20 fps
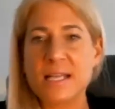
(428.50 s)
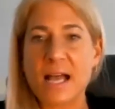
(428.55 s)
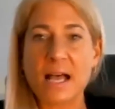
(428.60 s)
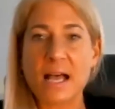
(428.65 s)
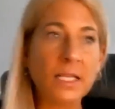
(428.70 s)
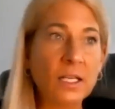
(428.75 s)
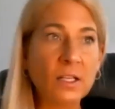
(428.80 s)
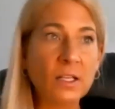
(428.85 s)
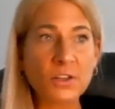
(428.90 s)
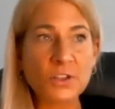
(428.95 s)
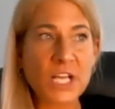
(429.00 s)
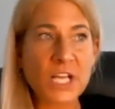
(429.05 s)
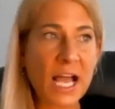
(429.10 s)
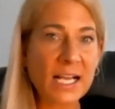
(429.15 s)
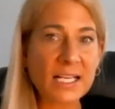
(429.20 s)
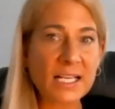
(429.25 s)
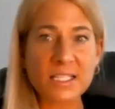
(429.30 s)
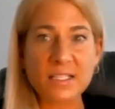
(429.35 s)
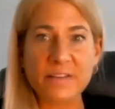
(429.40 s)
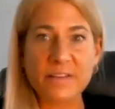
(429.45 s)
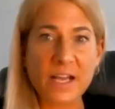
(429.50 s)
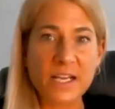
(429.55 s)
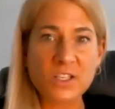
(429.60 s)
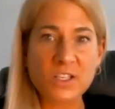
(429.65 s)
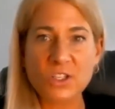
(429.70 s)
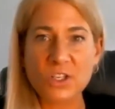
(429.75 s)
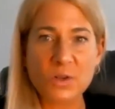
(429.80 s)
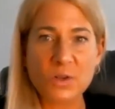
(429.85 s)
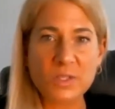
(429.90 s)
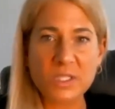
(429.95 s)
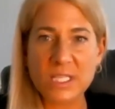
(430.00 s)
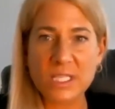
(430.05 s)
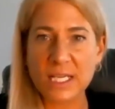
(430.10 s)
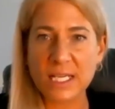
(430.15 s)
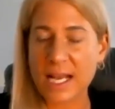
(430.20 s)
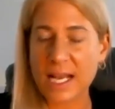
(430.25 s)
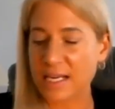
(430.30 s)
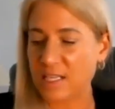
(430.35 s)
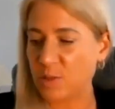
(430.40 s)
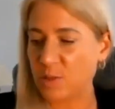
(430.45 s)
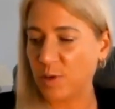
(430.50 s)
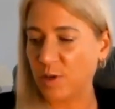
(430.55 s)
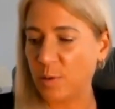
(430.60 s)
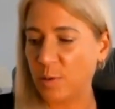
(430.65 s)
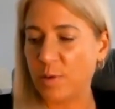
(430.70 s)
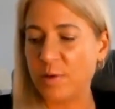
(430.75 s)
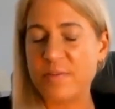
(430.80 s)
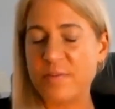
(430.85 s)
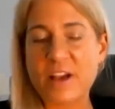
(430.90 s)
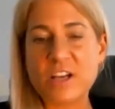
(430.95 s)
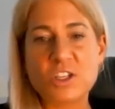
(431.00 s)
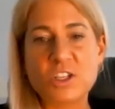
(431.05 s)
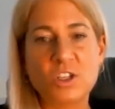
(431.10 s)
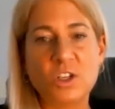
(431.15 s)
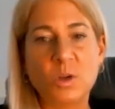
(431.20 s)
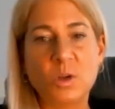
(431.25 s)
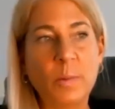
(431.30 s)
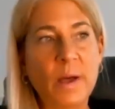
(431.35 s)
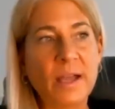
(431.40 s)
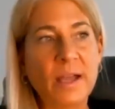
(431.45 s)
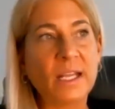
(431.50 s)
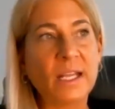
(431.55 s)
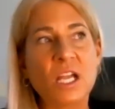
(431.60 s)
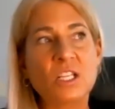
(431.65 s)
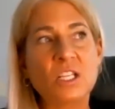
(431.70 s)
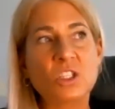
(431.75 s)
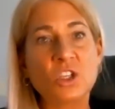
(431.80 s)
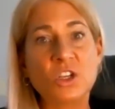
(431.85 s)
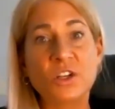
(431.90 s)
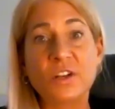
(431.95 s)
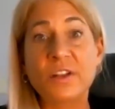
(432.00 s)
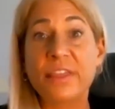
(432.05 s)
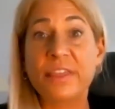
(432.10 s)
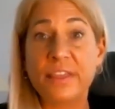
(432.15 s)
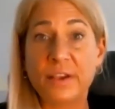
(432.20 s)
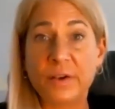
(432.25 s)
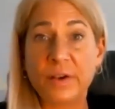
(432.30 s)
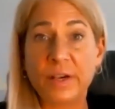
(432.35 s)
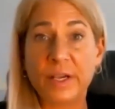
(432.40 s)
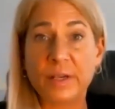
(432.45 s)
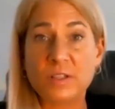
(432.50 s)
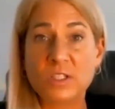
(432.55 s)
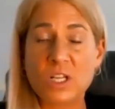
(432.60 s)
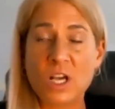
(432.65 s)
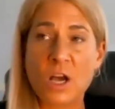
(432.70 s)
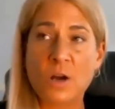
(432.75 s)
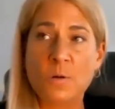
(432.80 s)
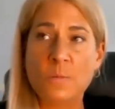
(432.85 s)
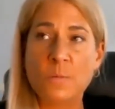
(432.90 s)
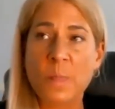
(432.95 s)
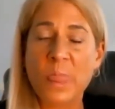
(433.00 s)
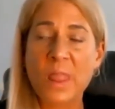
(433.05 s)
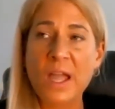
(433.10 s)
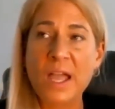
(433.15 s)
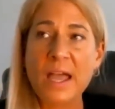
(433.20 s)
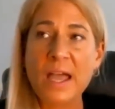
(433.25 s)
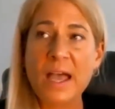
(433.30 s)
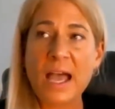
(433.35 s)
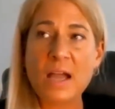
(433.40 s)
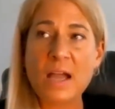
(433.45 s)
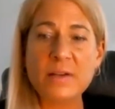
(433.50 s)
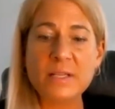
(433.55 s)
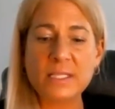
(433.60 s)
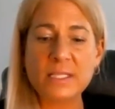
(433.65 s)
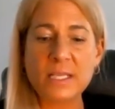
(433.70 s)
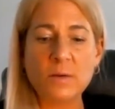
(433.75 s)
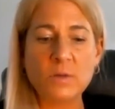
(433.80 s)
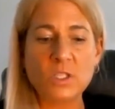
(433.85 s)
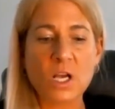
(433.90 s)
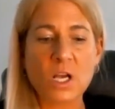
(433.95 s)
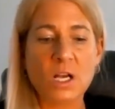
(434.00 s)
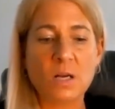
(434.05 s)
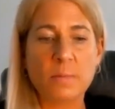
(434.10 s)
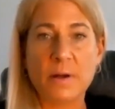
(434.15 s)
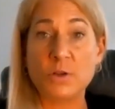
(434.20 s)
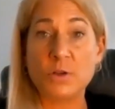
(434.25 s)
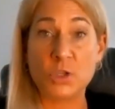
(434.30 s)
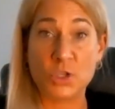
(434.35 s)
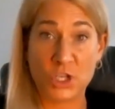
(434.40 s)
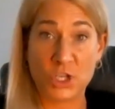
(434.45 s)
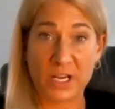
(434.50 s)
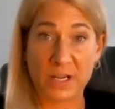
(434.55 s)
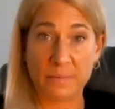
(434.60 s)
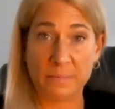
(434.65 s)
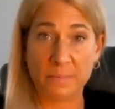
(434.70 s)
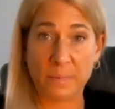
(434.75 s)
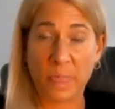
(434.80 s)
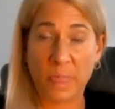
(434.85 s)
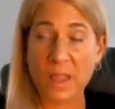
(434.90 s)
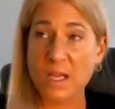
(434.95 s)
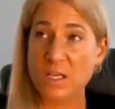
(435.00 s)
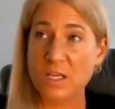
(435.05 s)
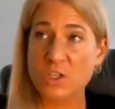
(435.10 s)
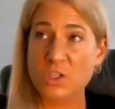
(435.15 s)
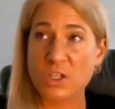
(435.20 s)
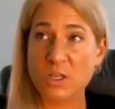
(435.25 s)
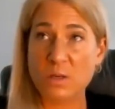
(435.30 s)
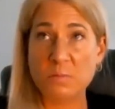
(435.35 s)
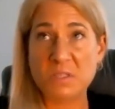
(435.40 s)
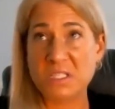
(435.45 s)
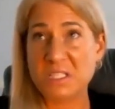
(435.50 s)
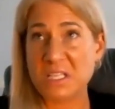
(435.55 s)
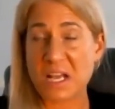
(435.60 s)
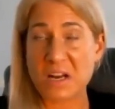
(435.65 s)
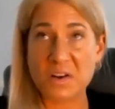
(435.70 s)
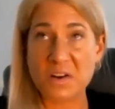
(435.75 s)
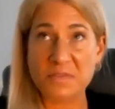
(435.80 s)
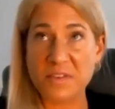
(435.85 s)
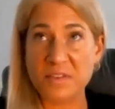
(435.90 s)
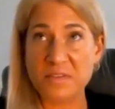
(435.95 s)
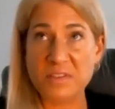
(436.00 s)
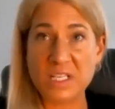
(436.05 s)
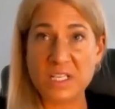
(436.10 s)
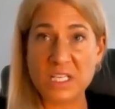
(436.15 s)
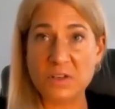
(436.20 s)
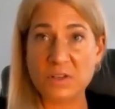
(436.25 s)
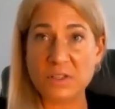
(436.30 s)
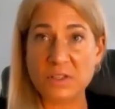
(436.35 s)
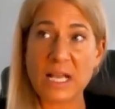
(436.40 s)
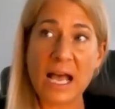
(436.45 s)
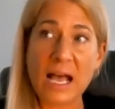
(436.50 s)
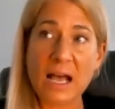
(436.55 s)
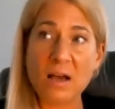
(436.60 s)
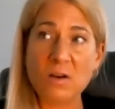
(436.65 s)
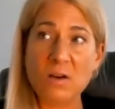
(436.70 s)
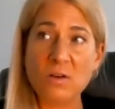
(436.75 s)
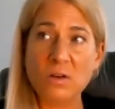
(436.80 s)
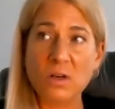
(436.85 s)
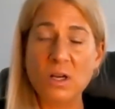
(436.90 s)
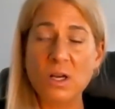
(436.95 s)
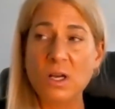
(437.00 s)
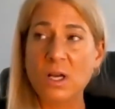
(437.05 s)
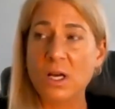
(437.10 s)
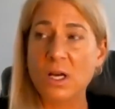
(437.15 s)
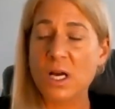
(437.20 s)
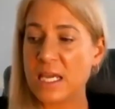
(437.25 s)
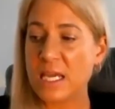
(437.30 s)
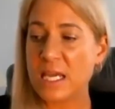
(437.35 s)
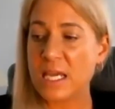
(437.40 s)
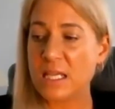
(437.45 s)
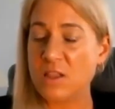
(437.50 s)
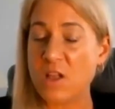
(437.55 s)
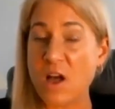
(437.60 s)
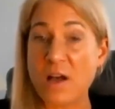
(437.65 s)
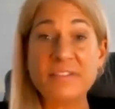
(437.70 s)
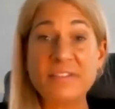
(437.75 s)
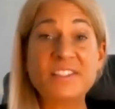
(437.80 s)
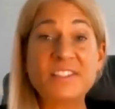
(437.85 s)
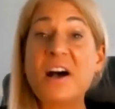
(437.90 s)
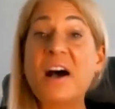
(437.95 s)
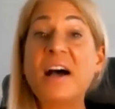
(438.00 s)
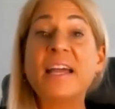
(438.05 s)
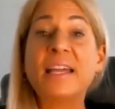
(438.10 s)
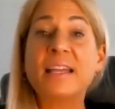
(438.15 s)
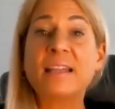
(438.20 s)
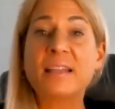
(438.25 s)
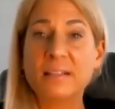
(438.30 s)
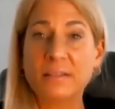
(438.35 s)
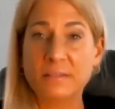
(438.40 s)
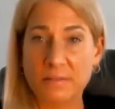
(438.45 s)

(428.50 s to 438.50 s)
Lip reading: not legal or tax advice, seek an expert and a professional, but it's a good theory. So I always say we talk about Jim. Jim's 10 or 15 years out. He loves to hike.